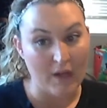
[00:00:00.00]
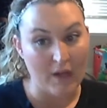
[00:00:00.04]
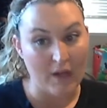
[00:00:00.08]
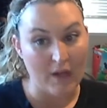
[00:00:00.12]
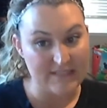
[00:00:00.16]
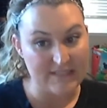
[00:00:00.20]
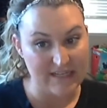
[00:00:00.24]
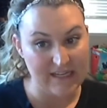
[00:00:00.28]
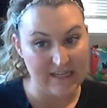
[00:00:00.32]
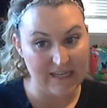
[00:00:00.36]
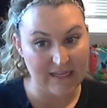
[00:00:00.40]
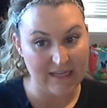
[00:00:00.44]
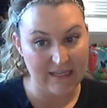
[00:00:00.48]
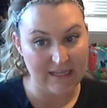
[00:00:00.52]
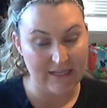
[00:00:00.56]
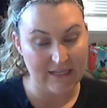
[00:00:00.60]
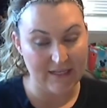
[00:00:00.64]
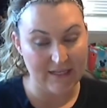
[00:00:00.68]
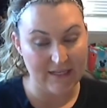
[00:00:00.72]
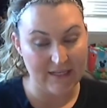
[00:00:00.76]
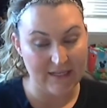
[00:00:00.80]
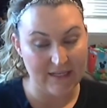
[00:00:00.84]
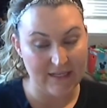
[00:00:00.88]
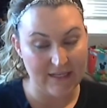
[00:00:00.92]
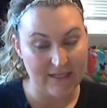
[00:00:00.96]
it
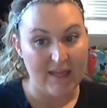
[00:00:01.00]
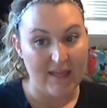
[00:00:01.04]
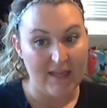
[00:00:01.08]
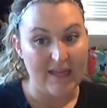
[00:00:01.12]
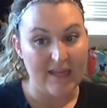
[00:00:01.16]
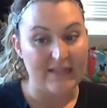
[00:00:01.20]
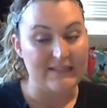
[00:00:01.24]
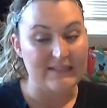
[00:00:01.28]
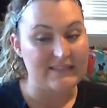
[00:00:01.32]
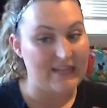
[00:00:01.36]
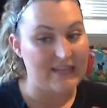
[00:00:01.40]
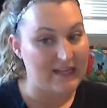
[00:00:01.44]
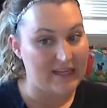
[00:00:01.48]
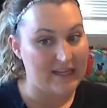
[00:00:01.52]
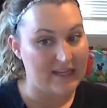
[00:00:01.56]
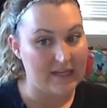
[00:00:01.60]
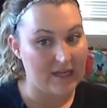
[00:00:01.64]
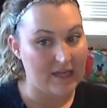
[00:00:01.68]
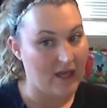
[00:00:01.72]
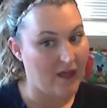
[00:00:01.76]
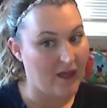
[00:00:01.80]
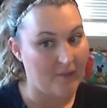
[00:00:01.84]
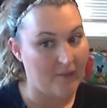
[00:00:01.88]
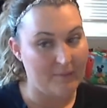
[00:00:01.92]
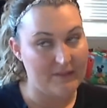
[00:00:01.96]
didn't
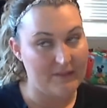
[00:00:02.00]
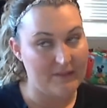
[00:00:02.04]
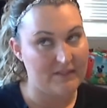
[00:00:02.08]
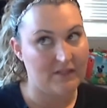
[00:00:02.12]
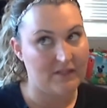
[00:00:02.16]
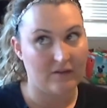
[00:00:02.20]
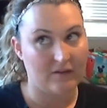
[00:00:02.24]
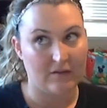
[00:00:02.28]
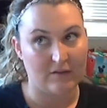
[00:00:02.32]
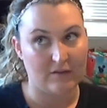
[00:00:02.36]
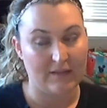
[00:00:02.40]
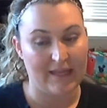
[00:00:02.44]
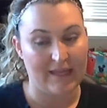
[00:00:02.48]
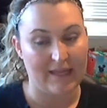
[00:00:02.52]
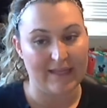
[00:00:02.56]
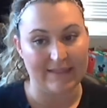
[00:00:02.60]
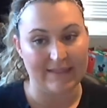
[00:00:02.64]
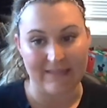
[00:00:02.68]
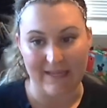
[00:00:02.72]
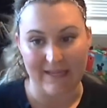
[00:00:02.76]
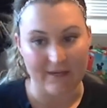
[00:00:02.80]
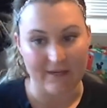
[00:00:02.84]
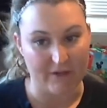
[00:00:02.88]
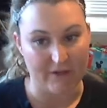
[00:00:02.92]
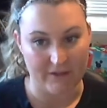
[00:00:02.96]
come until like
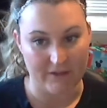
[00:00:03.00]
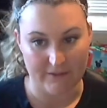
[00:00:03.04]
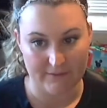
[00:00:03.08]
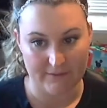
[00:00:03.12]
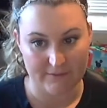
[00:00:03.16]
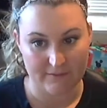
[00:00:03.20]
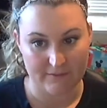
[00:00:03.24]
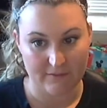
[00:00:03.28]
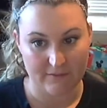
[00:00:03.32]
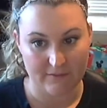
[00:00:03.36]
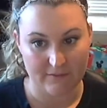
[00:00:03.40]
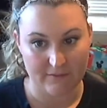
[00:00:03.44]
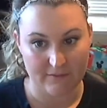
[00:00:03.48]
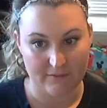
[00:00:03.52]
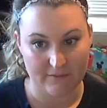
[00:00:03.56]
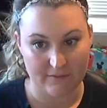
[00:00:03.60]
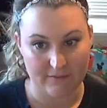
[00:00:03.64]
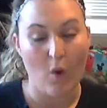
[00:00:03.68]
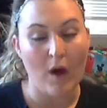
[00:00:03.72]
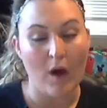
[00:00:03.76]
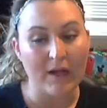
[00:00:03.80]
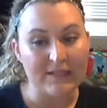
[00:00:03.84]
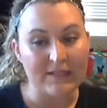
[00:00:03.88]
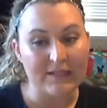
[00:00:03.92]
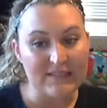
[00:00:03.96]
later. The
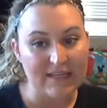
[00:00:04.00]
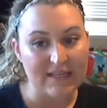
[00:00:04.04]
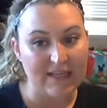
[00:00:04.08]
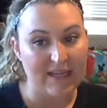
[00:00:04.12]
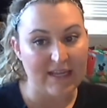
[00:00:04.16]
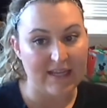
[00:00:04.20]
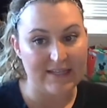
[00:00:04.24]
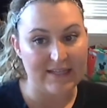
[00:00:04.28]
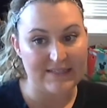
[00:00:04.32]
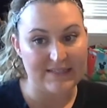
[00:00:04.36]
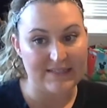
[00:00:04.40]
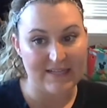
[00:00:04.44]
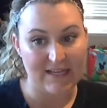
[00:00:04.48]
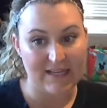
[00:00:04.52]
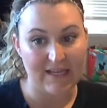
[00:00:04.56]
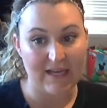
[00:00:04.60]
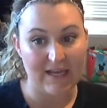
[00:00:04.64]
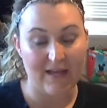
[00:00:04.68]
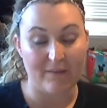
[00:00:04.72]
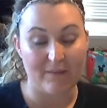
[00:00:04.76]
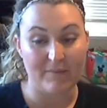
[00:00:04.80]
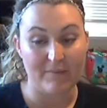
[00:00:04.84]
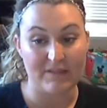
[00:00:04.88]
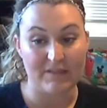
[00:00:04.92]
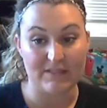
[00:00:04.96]
wanting it didn't
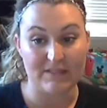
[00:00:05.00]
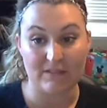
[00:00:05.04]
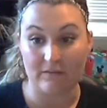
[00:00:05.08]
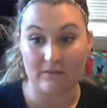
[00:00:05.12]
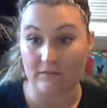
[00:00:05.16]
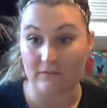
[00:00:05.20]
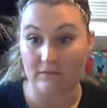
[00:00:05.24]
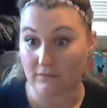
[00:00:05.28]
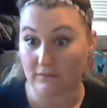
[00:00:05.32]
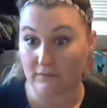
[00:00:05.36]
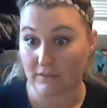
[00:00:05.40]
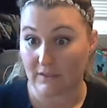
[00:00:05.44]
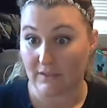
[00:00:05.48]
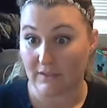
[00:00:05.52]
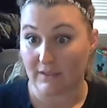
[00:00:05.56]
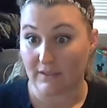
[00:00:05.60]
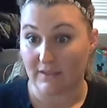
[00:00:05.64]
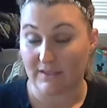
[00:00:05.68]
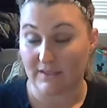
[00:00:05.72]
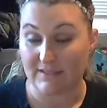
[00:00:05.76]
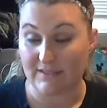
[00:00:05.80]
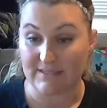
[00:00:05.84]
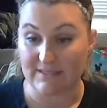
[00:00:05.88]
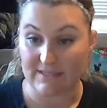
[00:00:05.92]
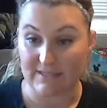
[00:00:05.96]
come until,
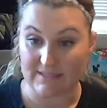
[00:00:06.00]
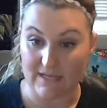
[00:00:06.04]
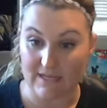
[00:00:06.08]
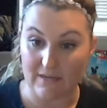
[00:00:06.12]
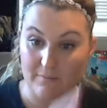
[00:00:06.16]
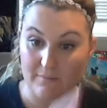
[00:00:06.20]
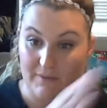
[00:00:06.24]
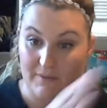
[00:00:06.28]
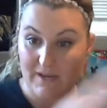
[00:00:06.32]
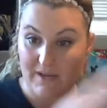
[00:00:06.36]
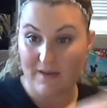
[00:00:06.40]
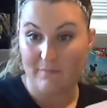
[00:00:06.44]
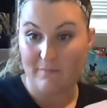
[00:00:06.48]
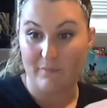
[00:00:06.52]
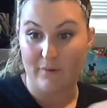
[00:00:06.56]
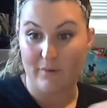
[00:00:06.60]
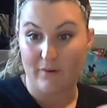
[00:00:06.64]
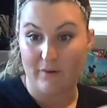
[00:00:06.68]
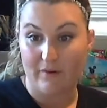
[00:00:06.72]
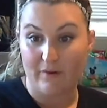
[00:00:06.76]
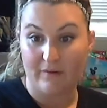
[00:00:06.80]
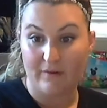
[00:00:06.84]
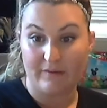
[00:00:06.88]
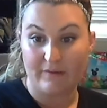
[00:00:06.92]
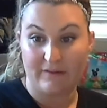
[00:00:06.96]
let's see, I signed up in
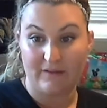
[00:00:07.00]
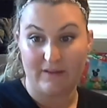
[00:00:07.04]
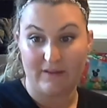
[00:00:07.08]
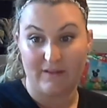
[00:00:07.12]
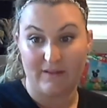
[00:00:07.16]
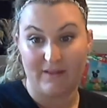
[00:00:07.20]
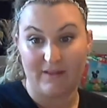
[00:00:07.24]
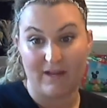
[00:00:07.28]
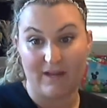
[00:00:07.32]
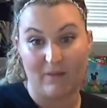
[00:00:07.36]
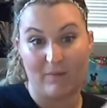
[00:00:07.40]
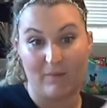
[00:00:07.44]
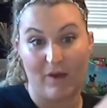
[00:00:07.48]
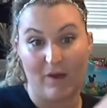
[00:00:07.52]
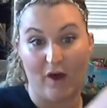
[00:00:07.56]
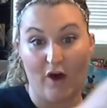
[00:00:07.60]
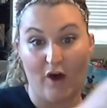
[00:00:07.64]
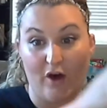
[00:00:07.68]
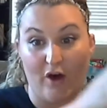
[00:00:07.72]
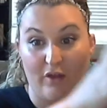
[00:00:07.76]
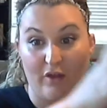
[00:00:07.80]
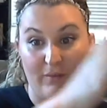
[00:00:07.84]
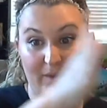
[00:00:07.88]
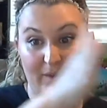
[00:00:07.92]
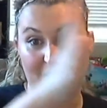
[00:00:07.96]
April, and then I went
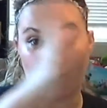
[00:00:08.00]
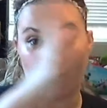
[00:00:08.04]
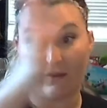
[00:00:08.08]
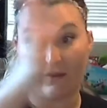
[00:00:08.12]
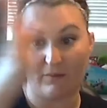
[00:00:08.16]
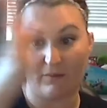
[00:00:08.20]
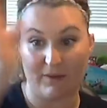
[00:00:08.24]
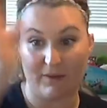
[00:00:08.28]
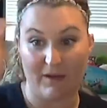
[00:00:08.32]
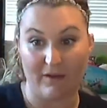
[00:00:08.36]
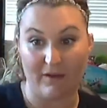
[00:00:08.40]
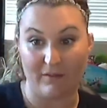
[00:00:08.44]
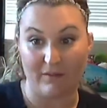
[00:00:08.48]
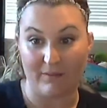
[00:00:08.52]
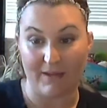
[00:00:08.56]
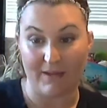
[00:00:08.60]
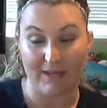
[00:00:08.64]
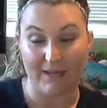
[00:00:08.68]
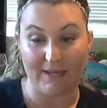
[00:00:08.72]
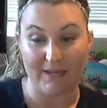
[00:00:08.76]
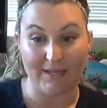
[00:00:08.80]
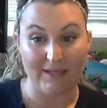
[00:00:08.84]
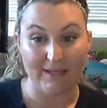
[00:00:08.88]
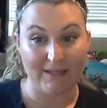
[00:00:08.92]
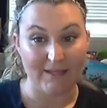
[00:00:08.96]
all the
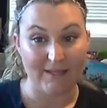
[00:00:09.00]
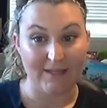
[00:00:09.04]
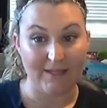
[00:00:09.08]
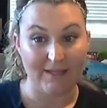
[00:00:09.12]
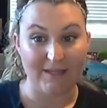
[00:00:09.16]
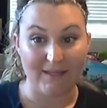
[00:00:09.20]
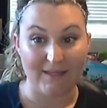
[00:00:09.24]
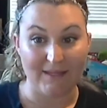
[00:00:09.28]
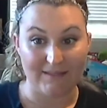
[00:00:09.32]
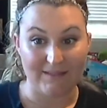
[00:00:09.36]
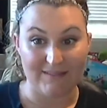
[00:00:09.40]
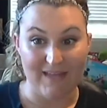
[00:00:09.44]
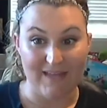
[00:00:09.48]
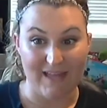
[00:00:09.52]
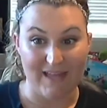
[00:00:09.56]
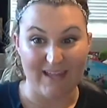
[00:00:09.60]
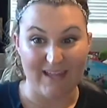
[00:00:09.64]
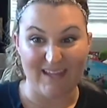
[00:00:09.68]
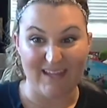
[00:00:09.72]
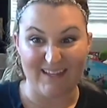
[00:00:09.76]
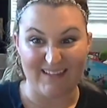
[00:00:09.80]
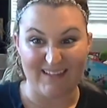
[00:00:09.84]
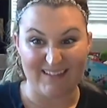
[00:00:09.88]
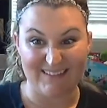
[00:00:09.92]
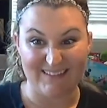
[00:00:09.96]
way, like
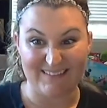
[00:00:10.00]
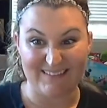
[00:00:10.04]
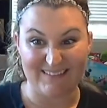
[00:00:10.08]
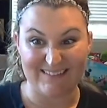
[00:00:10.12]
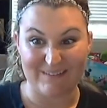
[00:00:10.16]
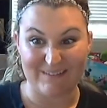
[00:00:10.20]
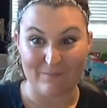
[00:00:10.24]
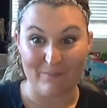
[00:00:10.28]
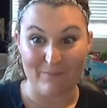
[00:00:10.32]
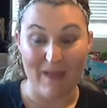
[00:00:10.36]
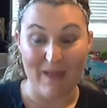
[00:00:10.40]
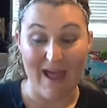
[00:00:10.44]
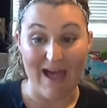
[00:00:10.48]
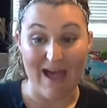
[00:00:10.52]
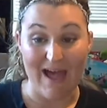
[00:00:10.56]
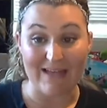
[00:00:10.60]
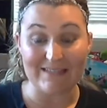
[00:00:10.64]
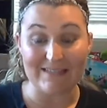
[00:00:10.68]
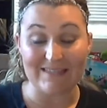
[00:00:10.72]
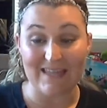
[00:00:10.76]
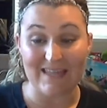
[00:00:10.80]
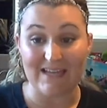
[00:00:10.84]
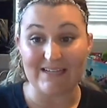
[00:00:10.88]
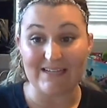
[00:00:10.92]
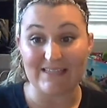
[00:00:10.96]
past
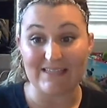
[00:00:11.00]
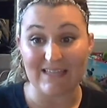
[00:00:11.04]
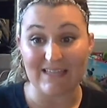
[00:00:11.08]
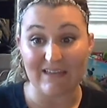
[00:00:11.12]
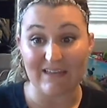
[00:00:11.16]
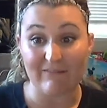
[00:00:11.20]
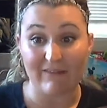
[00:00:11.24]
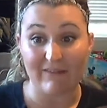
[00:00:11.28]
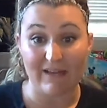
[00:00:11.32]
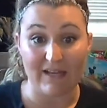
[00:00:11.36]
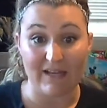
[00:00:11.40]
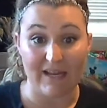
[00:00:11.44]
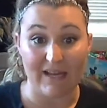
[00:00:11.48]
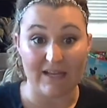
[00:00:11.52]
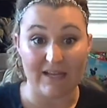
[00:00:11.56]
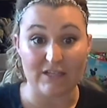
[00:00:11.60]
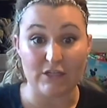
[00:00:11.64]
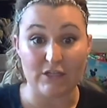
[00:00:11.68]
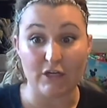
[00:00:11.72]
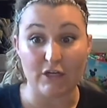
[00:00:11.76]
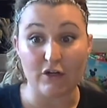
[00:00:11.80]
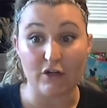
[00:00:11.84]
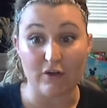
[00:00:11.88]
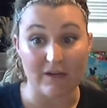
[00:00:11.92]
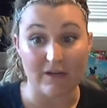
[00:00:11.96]
Thanksgiving
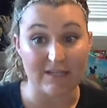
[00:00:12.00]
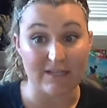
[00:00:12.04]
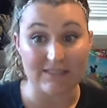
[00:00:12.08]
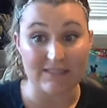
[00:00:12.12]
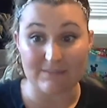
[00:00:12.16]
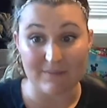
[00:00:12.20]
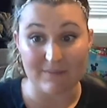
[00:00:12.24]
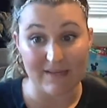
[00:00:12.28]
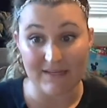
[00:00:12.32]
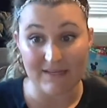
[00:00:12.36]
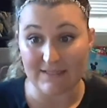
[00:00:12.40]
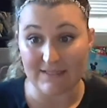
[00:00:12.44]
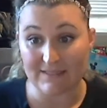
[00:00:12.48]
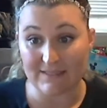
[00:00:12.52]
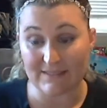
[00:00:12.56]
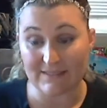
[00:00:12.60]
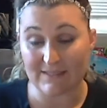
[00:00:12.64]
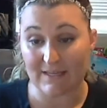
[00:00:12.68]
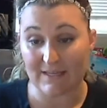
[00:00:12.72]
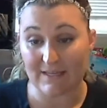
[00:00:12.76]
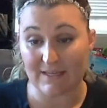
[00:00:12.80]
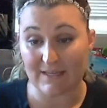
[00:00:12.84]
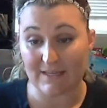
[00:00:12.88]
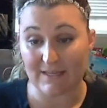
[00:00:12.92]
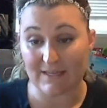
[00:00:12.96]
into Christmas.
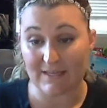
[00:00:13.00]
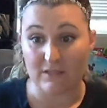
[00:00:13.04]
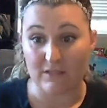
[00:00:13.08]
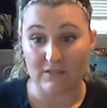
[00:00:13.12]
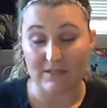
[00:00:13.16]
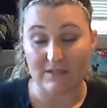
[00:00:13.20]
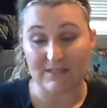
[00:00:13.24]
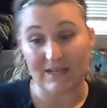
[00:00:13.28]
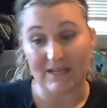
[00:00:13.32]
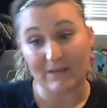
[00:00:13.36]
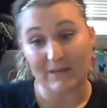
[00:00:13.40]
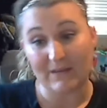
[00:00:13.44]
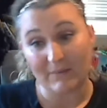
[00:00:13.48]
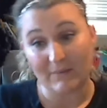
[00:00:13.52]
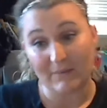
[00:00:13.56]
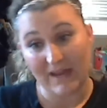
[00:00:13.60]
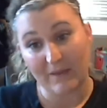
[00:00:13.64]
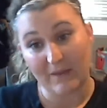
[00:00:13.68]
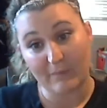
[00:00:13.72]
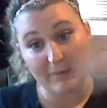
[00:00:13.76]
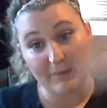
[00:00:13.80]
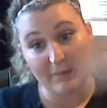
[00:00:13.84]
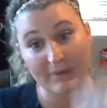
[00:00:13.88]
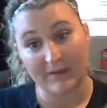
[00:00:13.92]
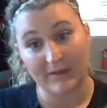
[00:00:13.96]
So I signed up in
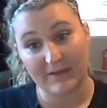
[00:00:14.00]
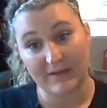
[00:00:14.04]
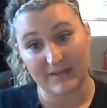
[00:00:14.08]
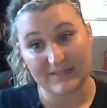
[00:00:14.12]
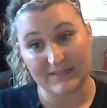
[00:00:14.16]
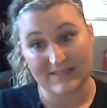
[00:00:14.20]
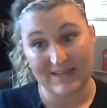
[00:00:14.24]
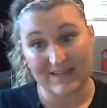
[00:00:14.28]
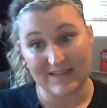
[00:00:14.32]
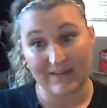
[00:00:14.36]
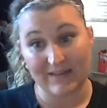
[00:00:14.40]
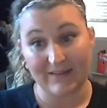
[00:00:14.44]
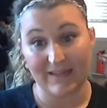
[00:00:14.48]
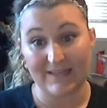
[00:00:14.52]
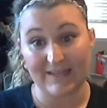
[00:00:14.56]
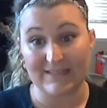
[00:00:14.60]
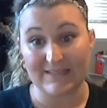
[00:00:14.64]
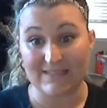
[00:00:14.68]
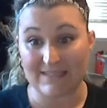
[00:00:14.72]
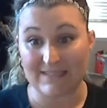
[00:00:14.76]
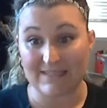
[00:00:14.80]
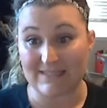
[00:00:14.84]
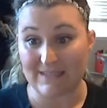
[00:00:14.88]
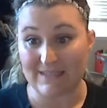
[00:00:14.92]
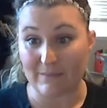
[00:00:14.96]
April, and it's now like
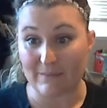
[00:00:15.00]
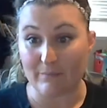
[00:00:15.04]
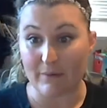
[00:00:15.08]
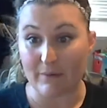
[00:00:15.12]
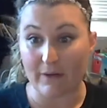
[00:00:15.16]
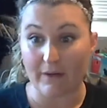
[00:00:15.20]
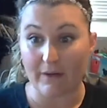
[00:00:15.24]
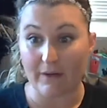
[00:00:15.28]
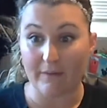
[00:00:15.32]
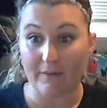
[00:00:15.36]
December.